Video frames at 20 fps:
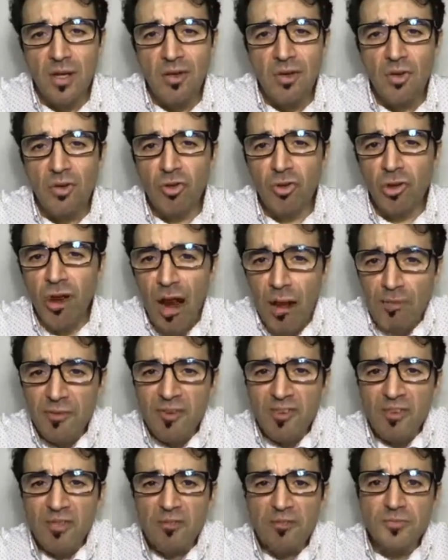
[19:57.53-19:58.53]
Travel
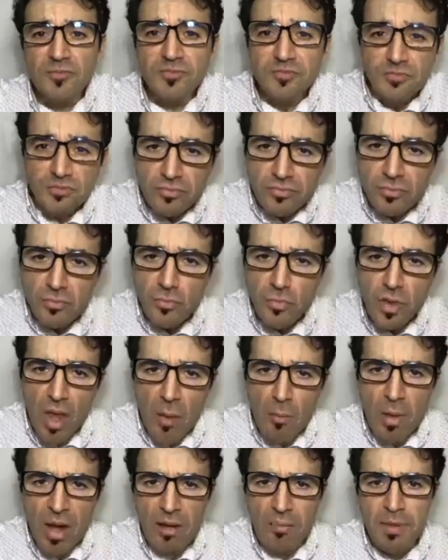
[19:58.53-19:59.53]

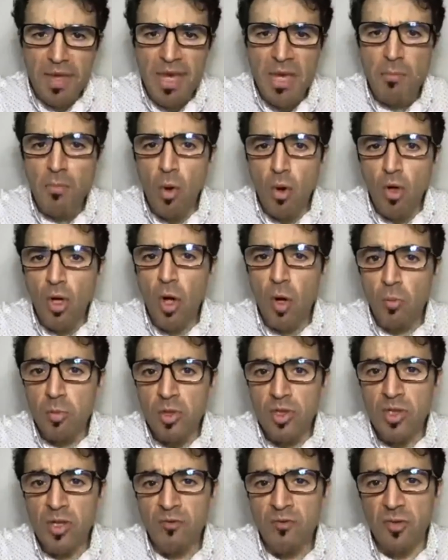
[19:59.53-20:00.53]
might be more
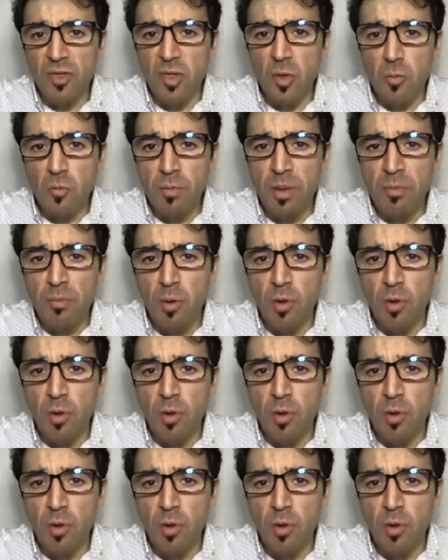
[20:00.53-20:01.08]
cumbersome for some people